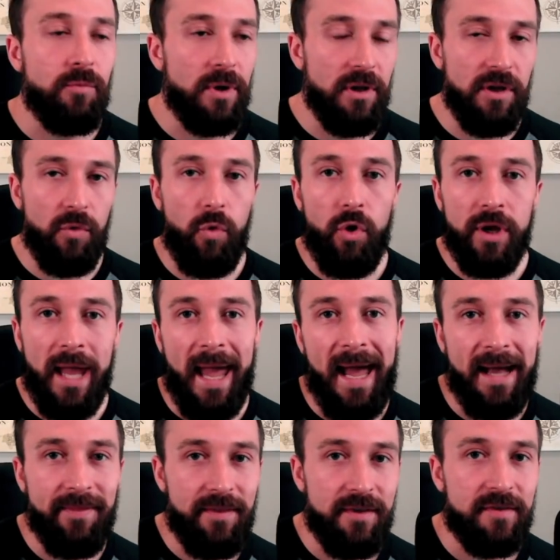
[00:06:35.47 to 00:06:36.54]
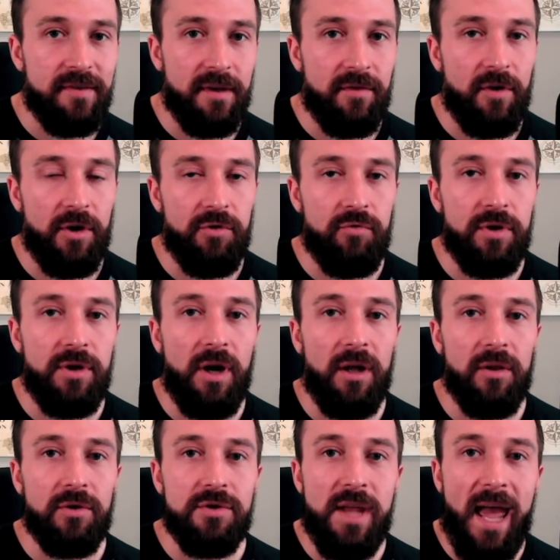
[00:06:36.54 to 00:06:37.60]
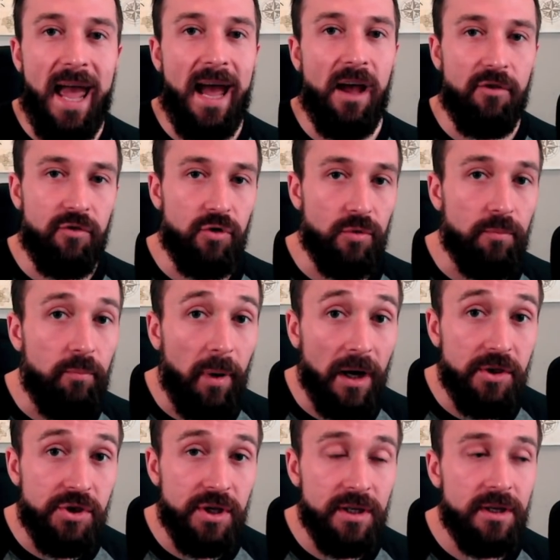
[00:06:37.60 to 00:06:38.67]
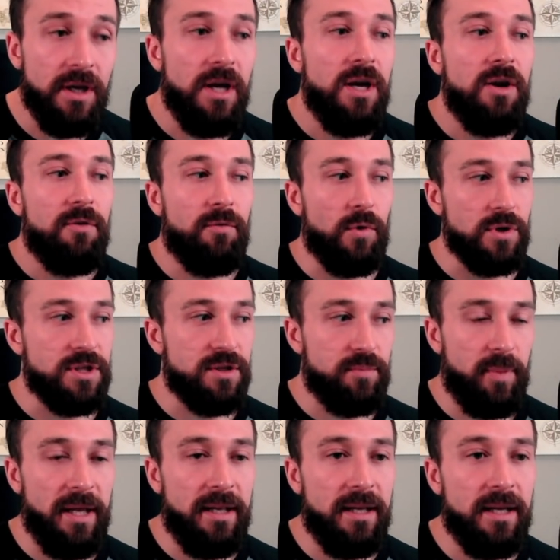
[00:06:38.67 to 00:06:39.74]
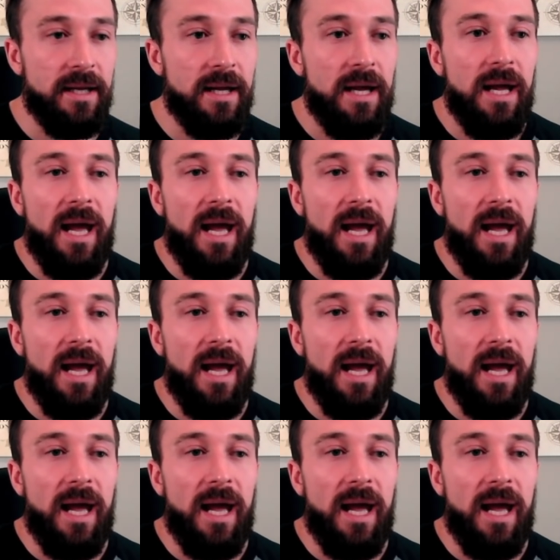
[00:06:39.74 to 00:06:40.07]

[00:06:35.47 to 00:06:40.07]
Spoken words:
Really look at this $600 as your budget for spending,